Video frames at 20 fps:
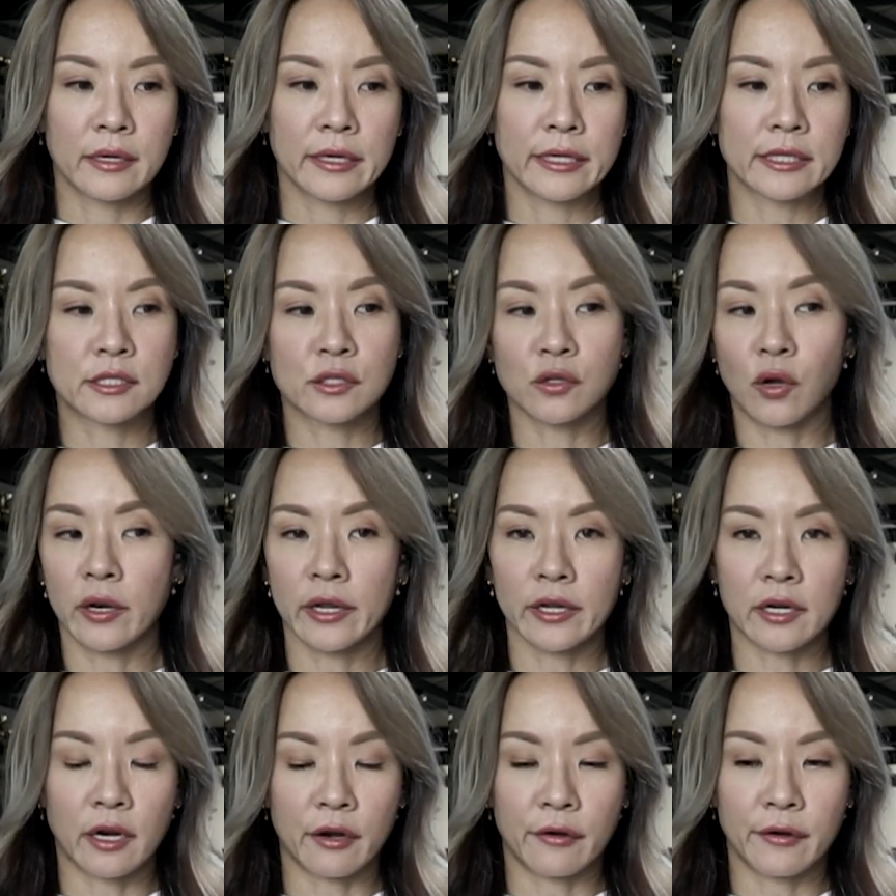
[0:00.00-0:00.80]
It's not
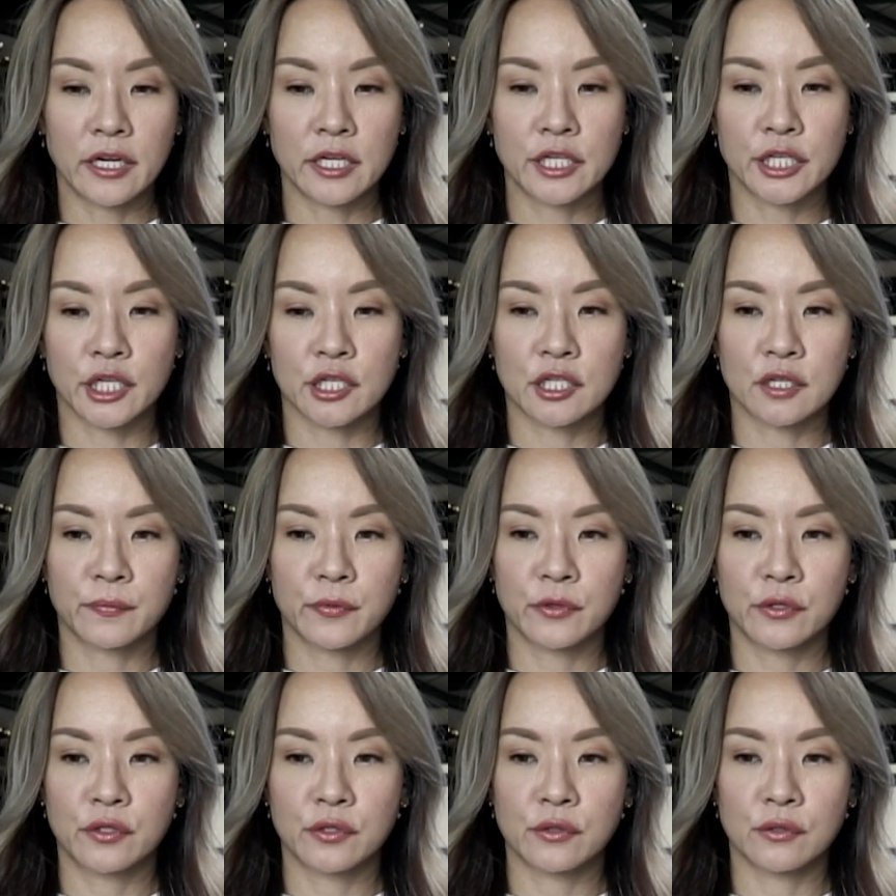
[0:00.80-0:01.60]
encouraged. You're
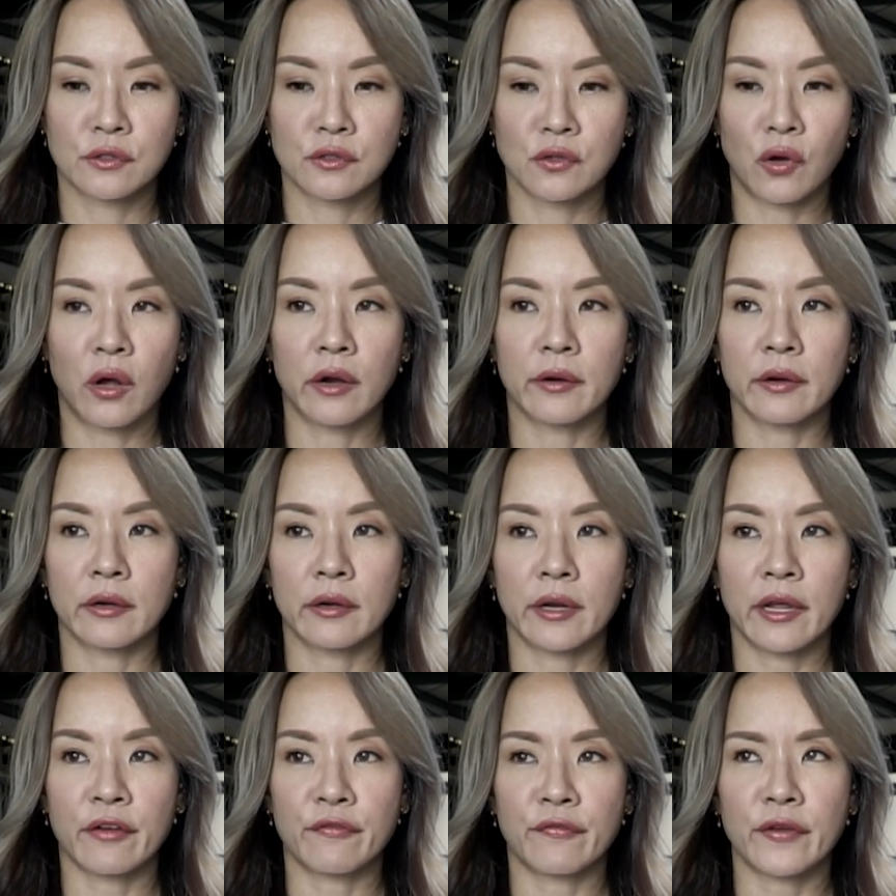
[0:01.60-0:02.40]
supposed to not
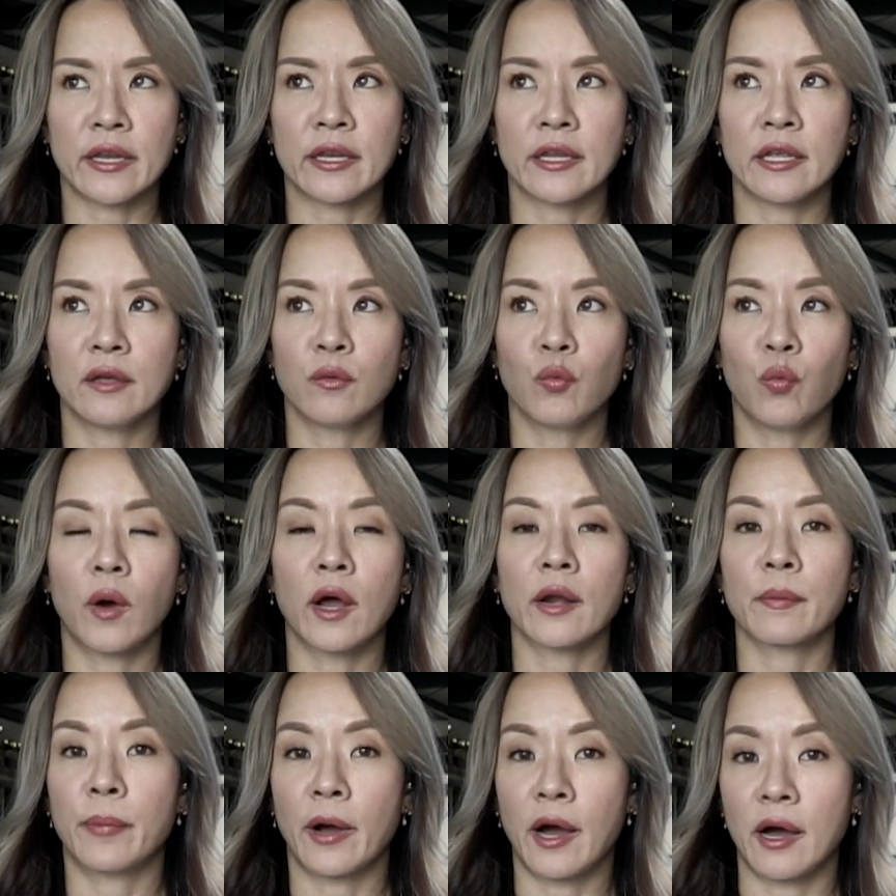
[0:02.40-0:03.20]
have any
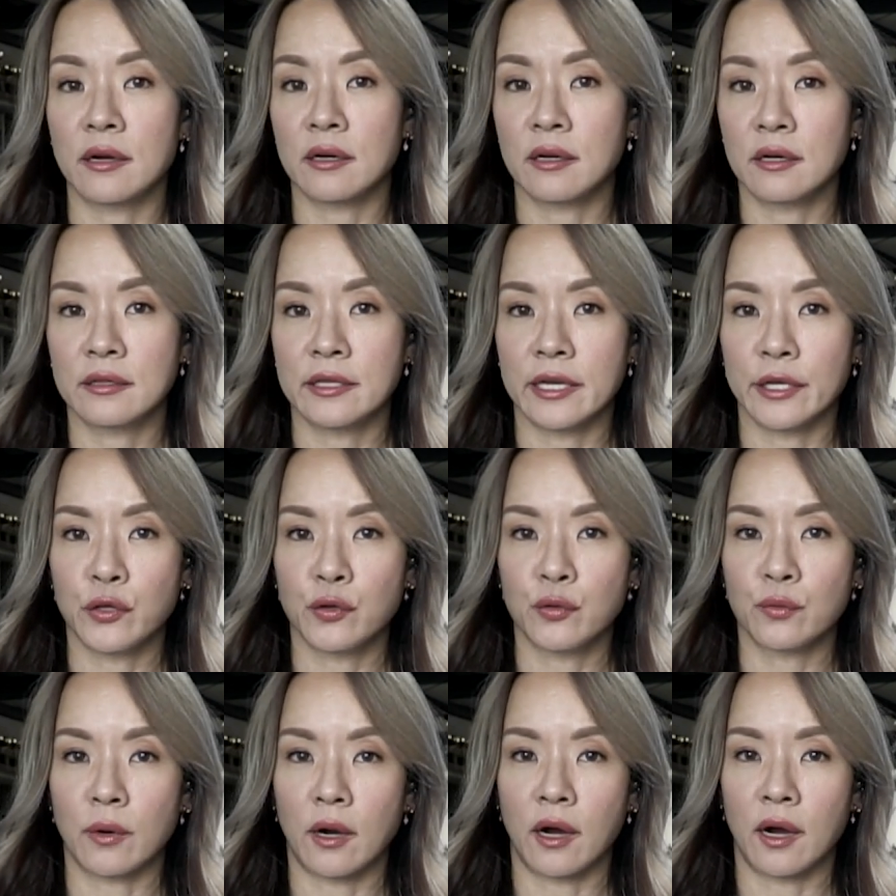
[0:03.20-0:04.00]
one partner that
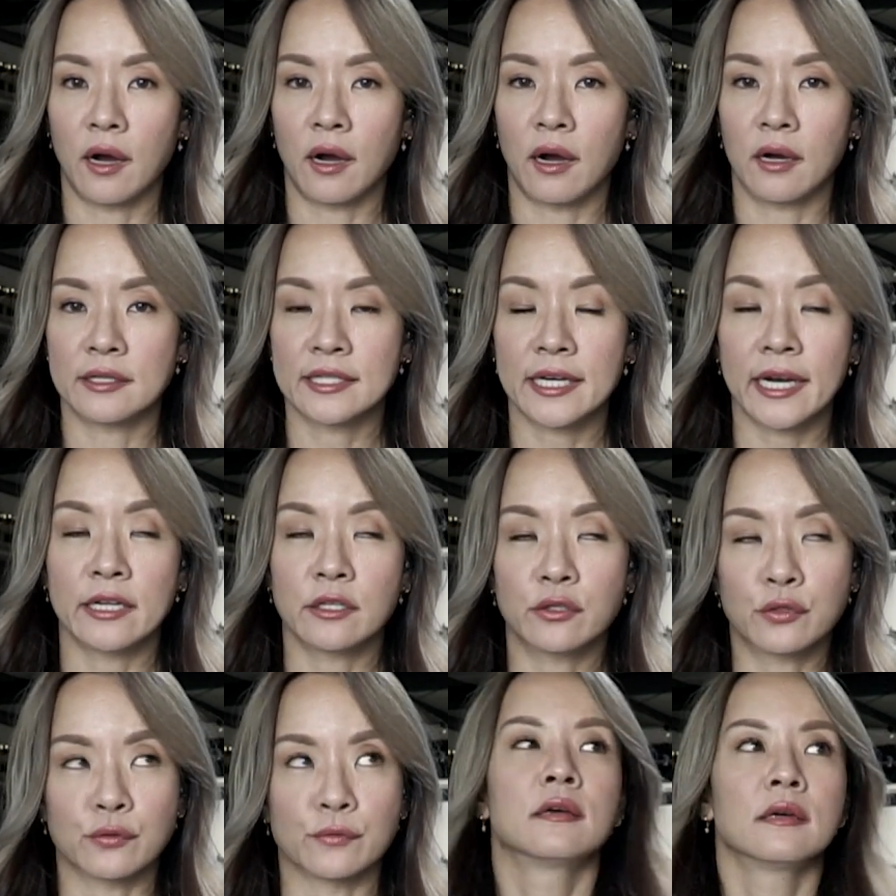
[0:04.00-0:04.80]
you are
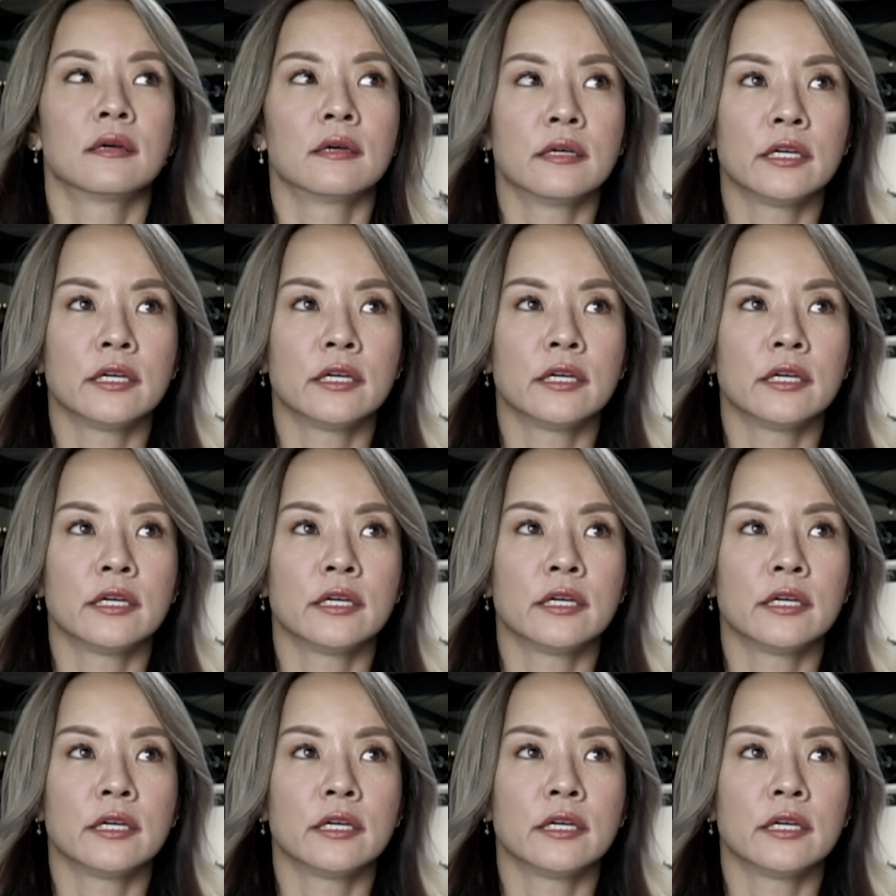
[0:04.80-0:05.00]
tied to.